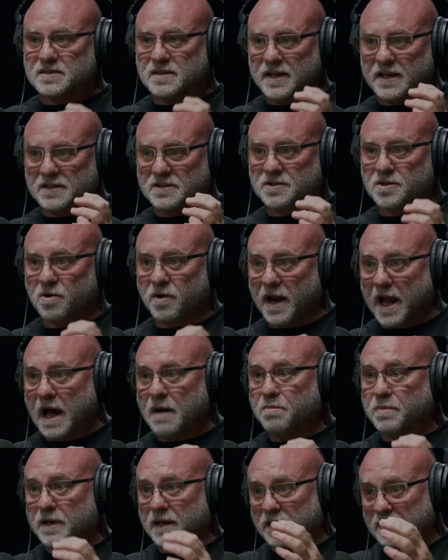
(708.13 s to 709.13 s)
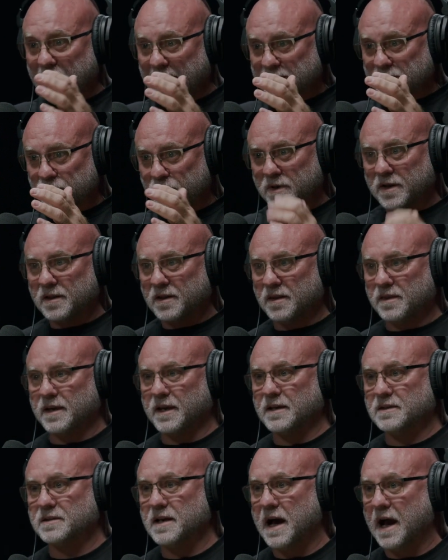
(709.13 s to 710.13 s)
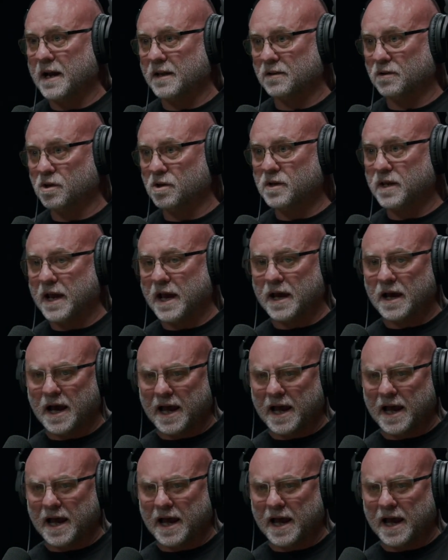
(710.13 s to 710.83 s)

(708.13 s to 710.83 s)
things start happening, that's one of the things I look at.